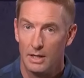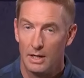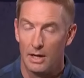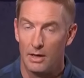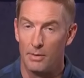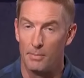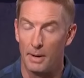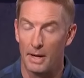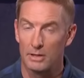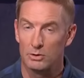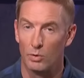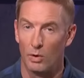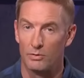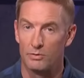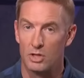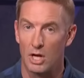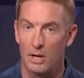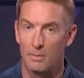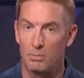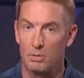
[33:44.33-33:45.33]
in the Pac-12
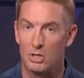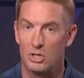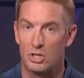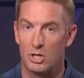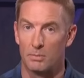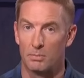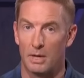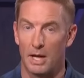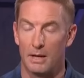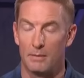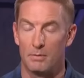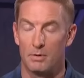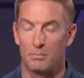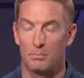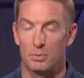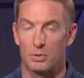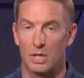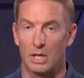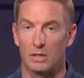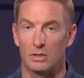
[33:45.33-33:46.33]
championship game, in
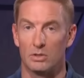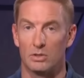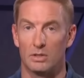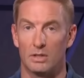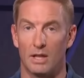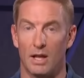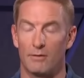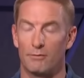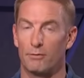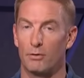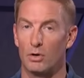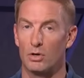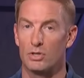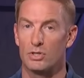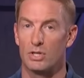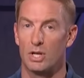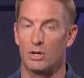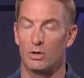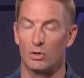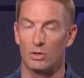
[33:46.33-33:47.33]
particular in that
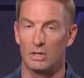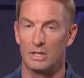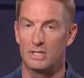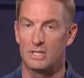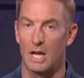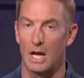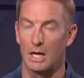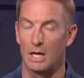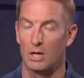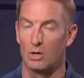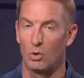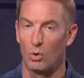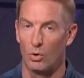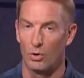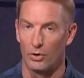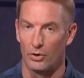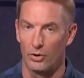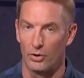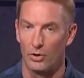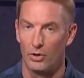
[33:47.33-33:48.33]
first and early second
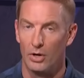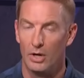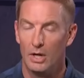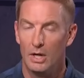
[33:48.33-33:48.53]
quarter.